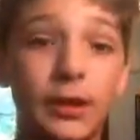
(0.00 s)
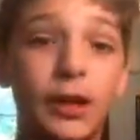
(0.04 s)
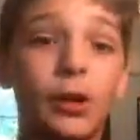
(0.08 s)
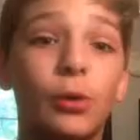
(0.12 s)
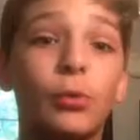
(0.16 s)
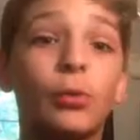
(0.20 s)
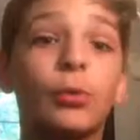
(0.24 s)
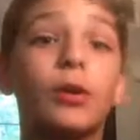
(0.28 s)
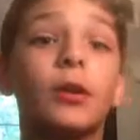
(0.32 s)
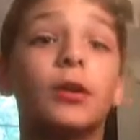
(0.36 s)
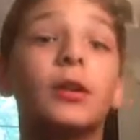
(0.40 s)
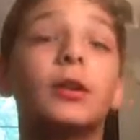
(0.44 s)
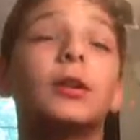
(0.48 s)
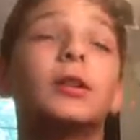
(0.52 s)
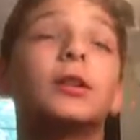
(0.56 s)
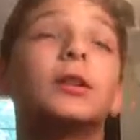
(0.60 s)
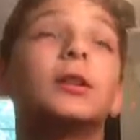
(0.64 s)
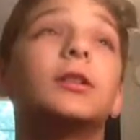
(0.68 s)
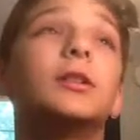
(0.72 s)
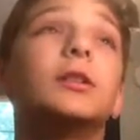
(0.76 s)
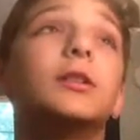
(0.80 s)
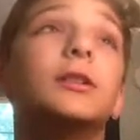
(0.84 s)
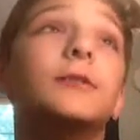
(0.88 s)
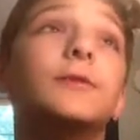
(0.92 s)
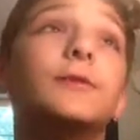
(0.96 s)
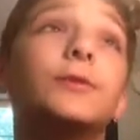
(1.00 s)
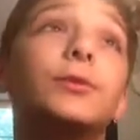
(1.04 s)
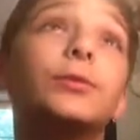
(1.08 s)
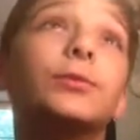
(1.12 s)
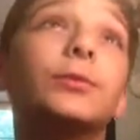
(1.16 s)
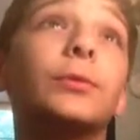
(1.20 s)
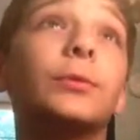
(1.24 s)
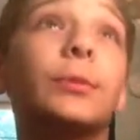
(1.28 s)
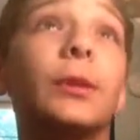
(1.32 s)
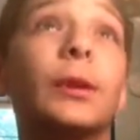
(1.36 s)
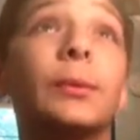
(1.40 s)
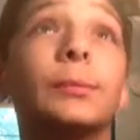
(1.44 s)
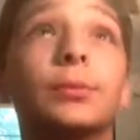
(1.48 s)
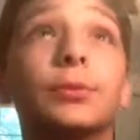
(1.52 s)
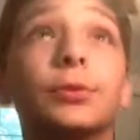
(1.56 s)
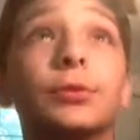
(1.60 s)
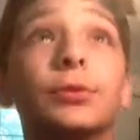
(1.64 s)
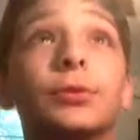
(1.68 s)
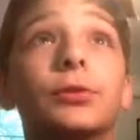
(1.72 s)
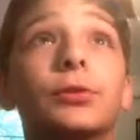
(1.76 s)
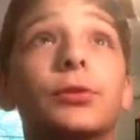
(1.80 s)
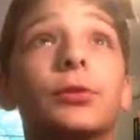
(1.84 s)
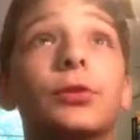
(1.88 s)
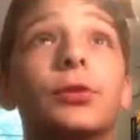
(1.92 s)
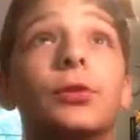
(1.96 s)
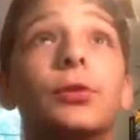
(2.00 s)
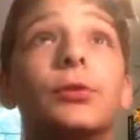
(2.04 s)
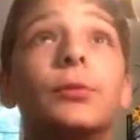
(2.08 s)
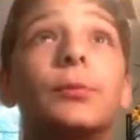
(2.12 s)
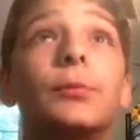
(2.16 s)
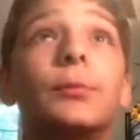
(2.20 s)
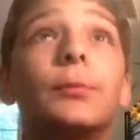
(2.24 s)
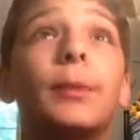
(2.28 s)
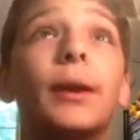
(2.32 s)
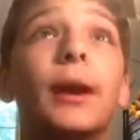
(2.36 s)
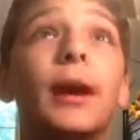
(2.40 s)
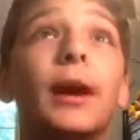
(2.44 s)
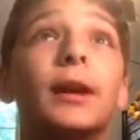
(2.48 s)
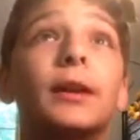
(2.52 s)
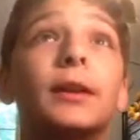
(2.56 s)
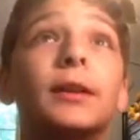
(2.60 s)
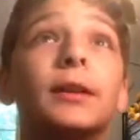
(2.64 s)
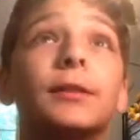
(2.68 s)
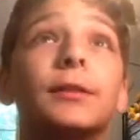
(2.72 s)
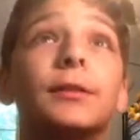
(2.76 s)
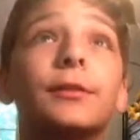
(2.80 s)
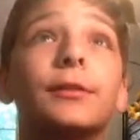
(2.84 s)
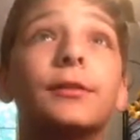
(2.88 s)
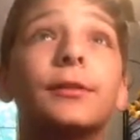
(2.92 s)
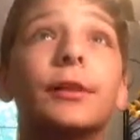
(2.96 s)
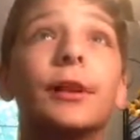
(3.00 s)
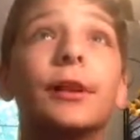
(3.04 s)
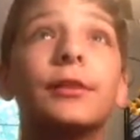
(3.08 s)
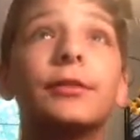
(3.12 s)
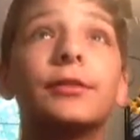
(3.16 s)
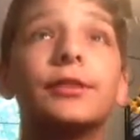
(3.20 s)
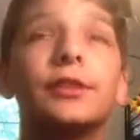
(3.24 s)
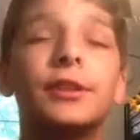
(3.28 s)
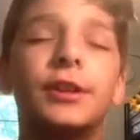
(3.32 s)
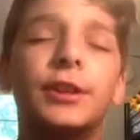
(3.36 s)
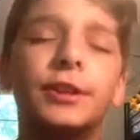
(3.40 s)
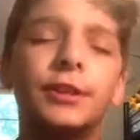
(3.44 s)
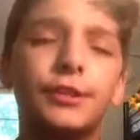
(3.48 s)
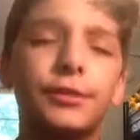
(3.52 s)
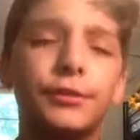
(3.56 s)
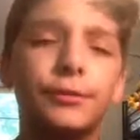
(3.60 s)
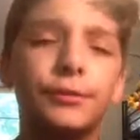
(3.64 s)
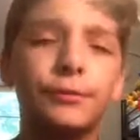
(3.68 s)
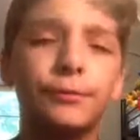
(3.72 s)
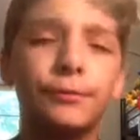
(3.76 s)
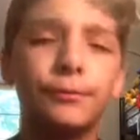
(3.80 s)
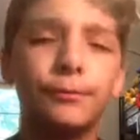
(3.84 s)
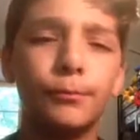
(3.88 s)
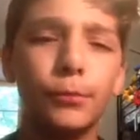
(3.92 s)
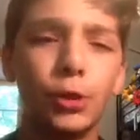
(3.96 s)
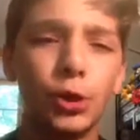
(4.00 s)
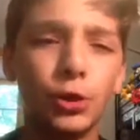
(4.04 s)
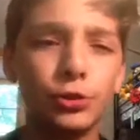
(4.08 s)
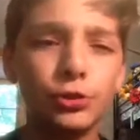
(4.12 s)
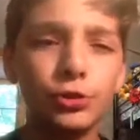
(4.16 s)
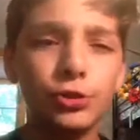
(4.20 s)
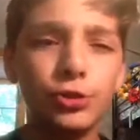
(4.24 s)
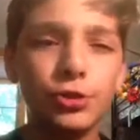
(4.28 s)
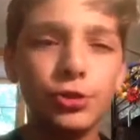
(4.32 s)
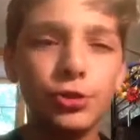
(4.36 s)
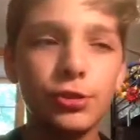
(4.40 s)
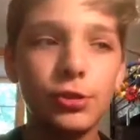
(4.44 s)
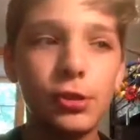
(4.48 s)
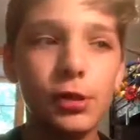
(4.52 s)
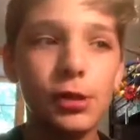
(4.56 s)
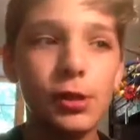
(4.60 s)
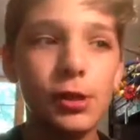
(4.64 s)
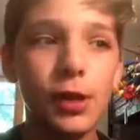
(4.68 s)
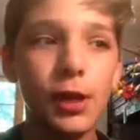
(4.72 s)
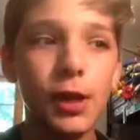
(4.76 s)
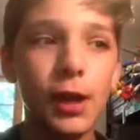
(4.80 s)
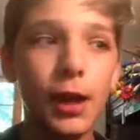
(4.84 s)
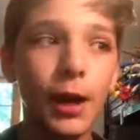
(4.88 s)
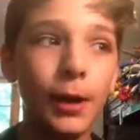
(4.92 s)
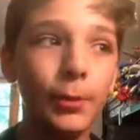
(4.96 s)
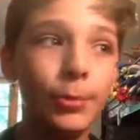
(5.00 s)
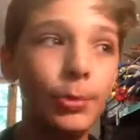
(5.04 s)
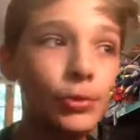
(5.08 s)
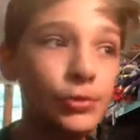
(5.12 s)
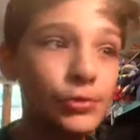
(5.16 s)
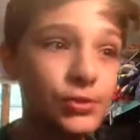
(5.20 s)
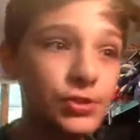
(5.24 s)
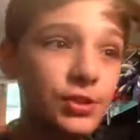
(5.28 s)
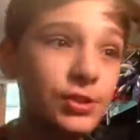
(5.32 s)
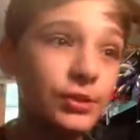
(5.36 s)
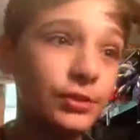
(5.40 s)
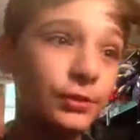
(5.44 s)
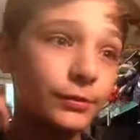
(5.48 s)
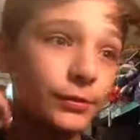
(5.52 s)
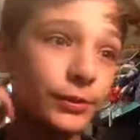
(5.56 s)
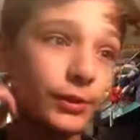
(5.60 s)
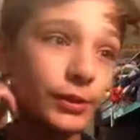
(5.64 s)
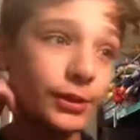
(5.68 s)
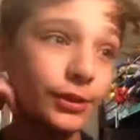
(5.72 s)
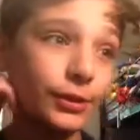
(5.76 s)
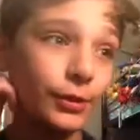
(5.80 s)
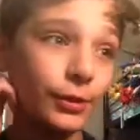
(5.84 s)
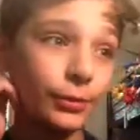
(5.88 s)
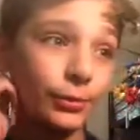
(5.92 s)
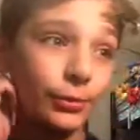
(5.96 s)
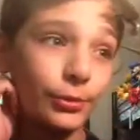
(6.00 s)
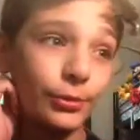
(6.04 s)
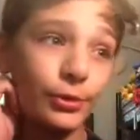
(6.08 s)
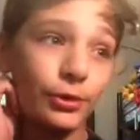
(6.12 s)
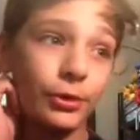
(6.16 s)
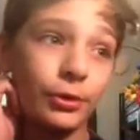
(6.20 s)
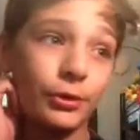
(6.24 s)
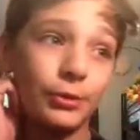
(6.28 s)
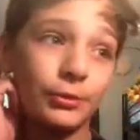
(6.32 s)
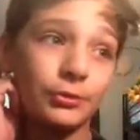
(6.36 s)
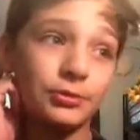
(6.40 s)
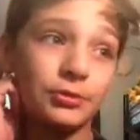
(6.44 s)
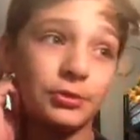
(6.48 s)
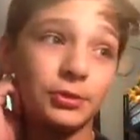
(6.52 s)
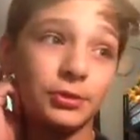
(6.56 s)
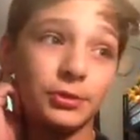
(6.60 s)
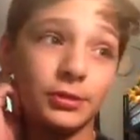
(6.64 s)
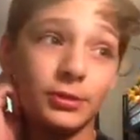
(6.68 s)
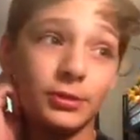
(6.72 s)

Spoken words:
Now, if you remember, back around the end of March, I posted a video called